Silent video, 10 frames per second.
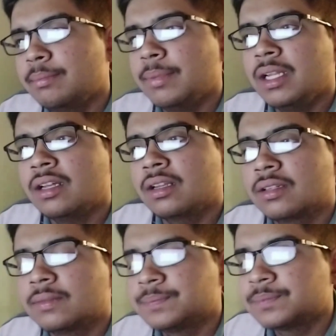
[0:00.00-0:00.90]
pillar
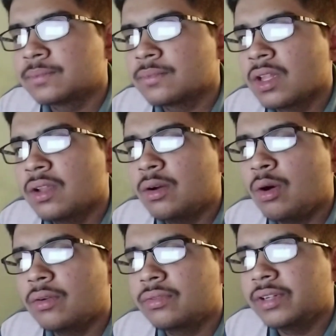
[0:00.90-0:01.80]

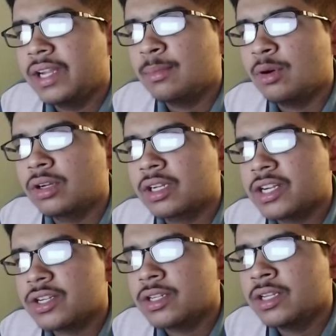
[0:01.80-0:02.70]
of
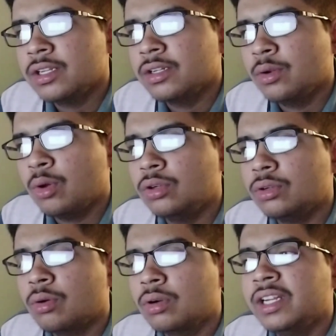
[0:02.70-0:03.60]
democracy, not
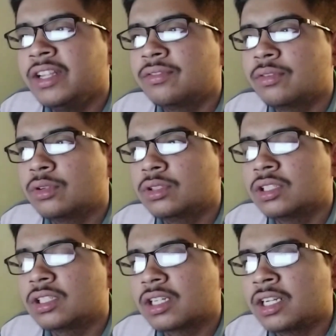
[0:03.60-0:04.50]
only for
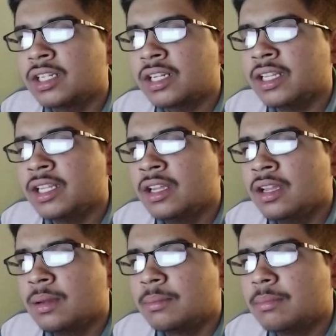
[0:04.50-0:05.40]
the country,
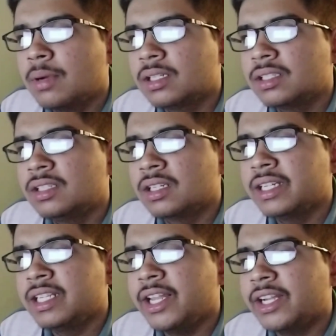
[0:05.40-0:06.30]
but the
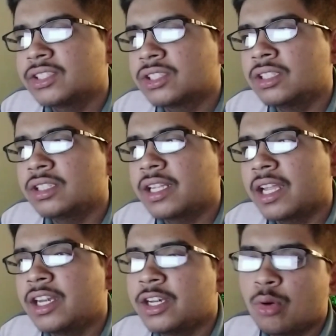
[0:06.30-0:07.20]
election
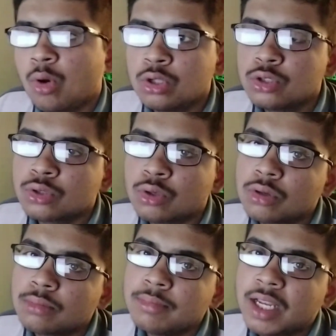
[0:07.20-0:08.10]
can
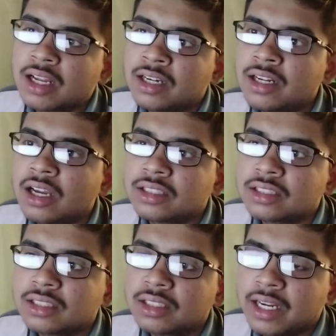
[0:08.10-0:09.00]
also be
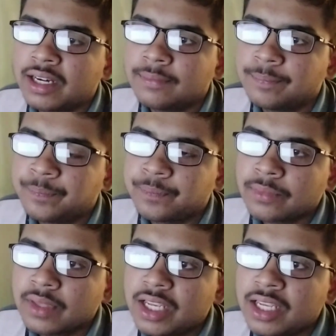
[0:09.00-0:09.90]
conducted
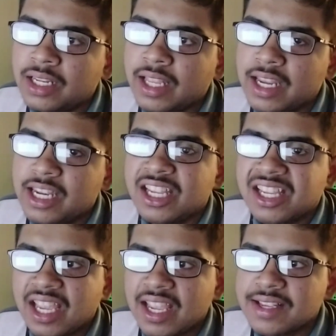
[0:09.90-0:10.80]
in any
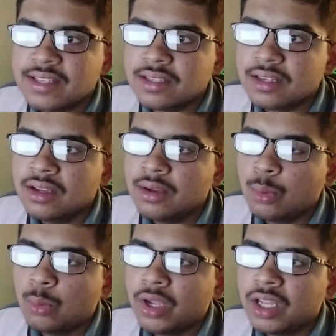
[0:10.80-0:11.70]
case
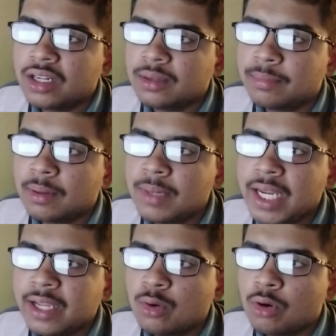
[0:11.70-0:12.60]
where
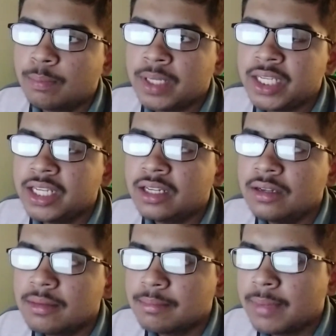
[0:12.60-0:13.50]
public
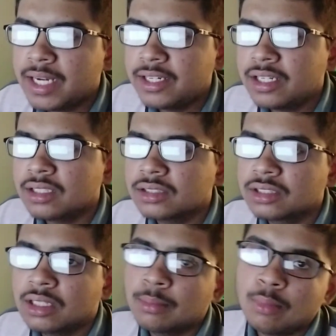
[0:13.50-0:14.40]
opinion matters
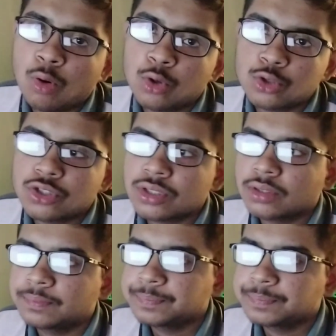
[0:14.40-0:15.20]
the most.